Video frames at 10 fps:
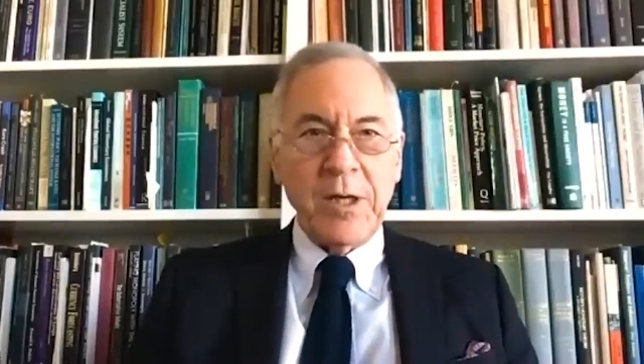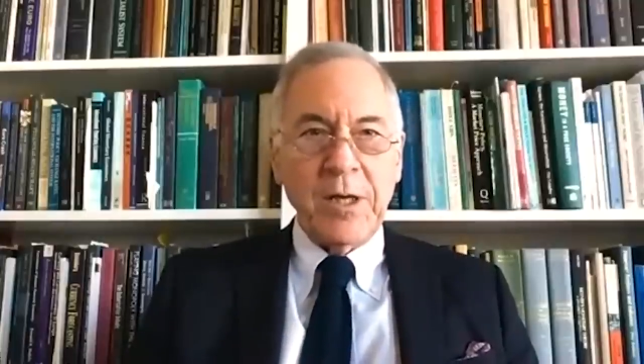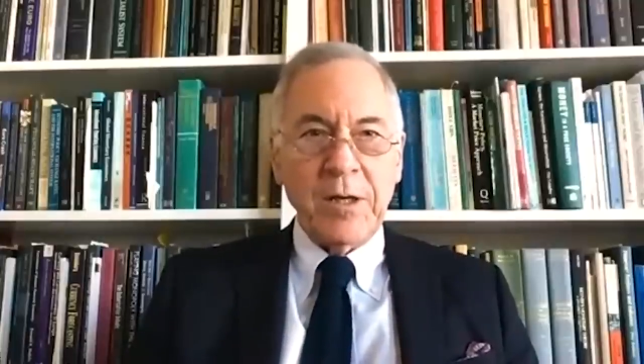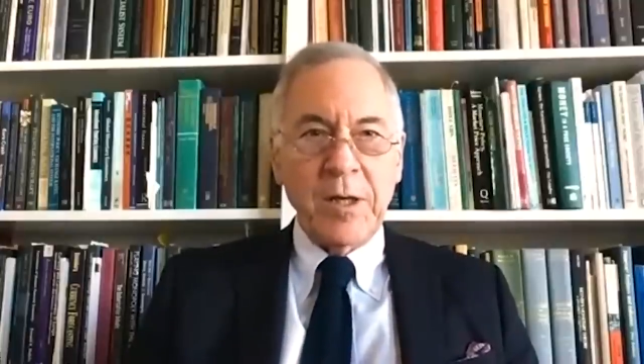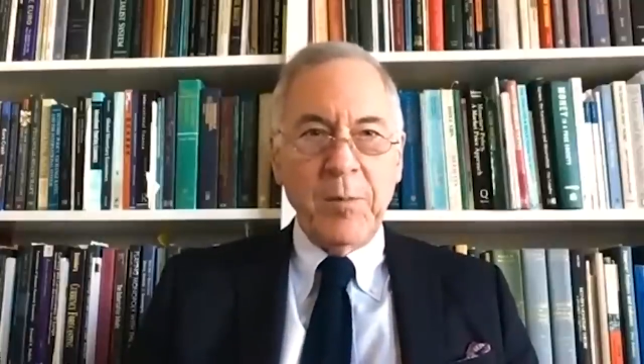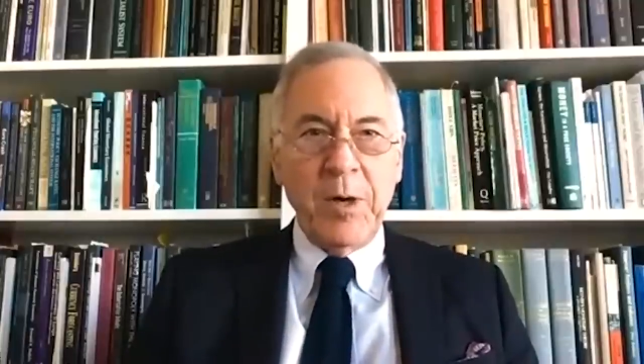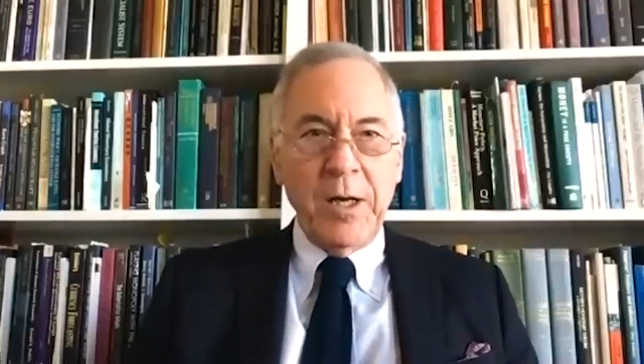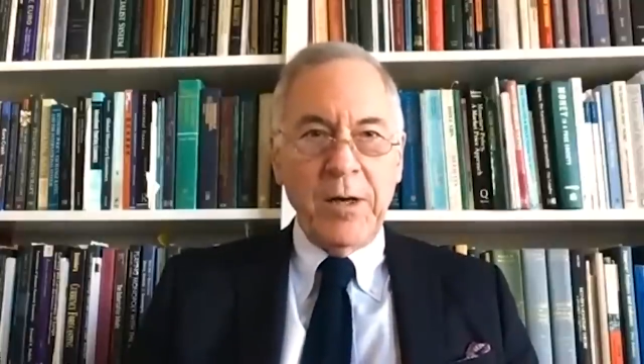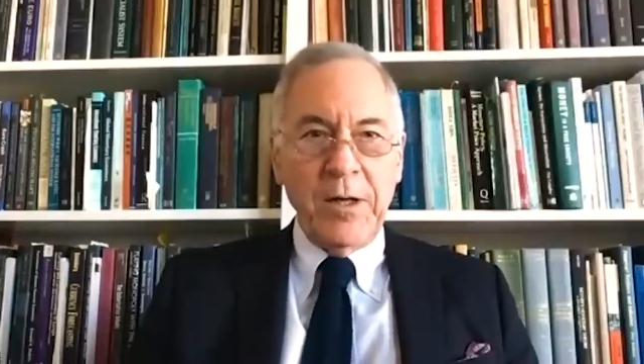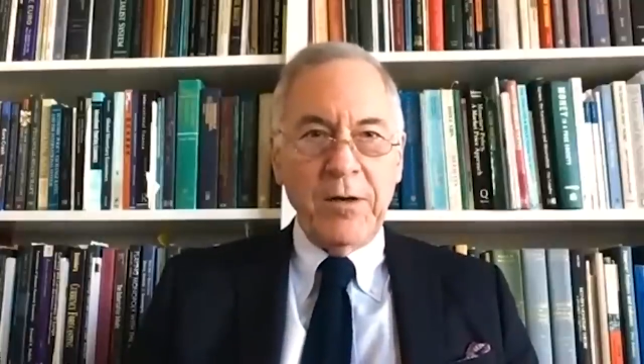in
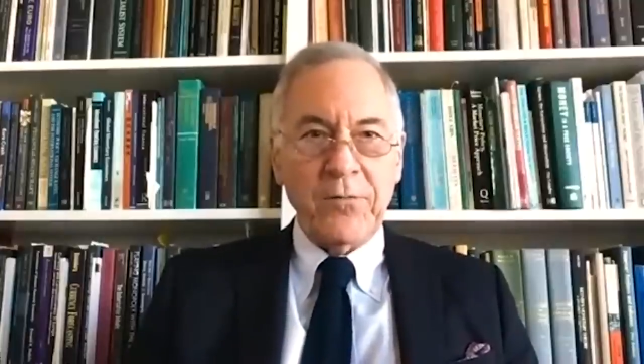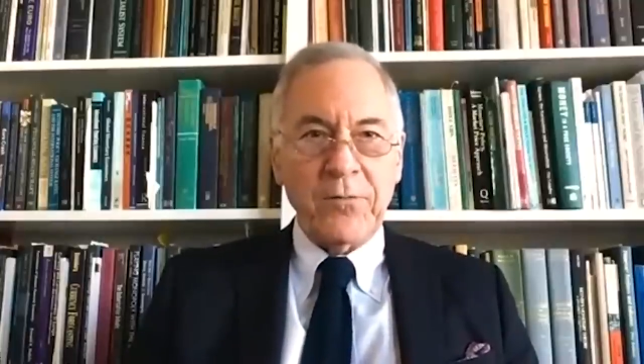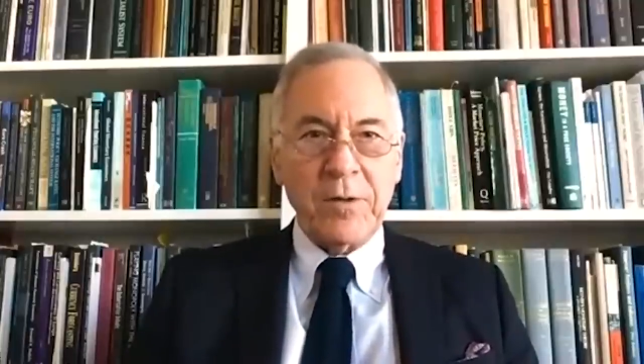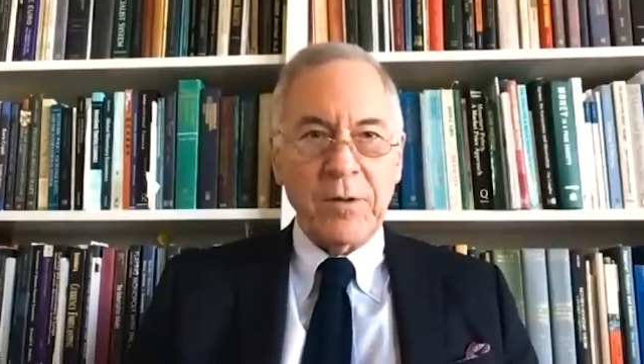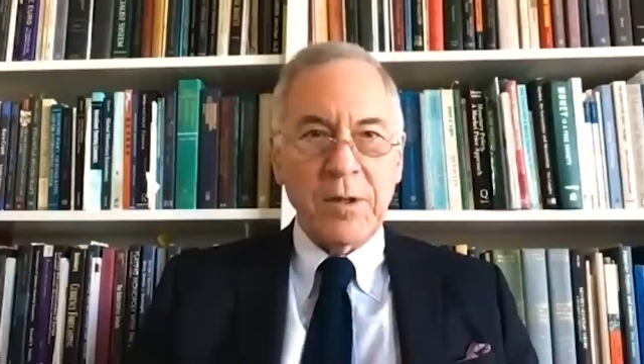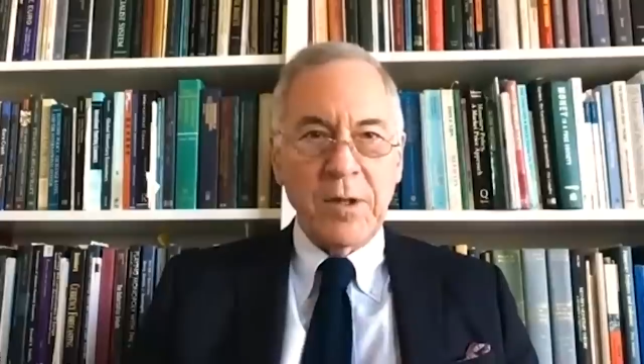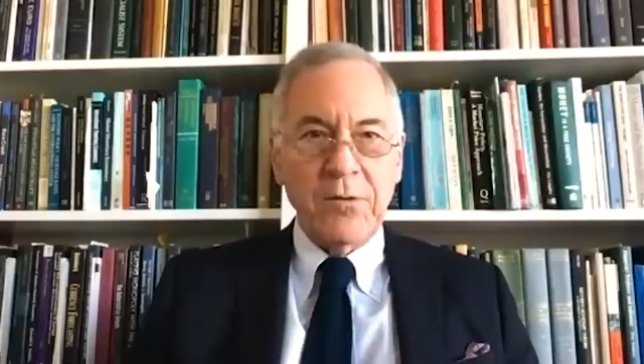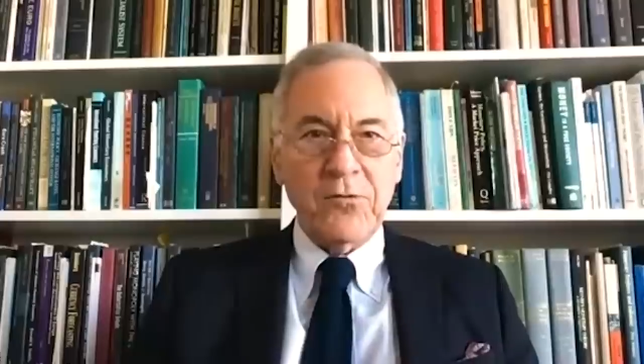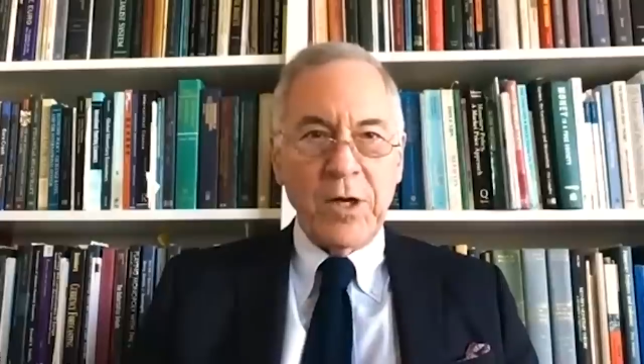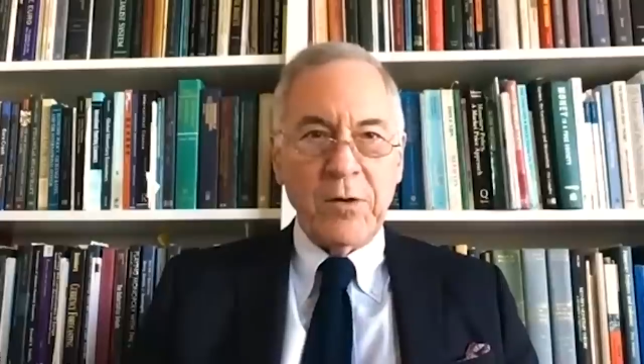commodities
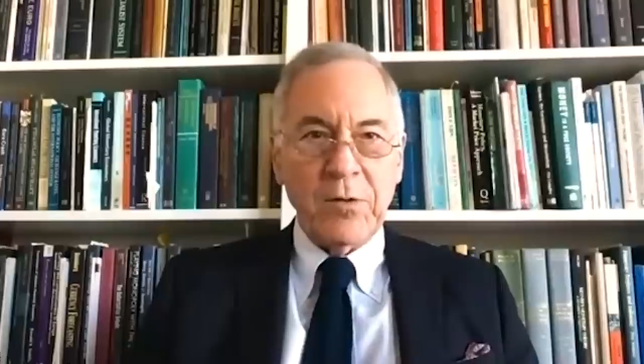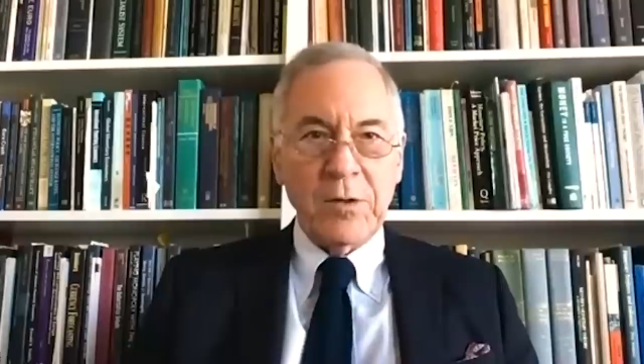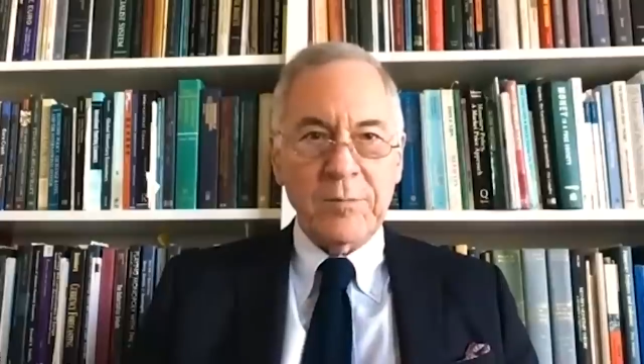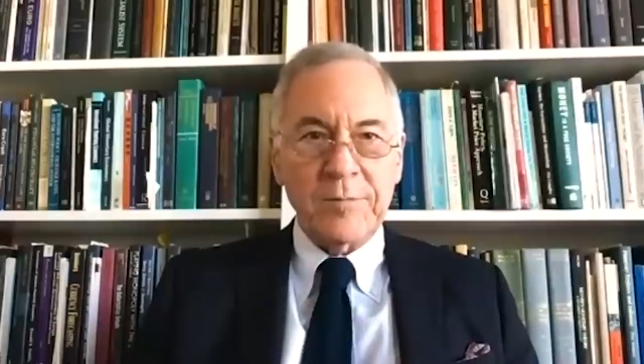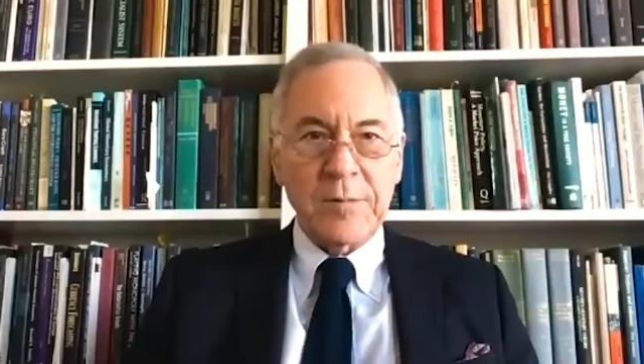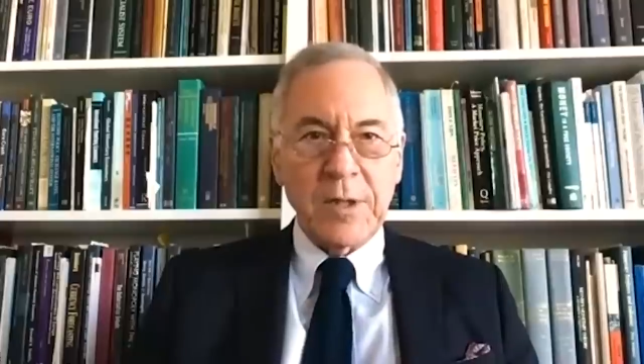in general.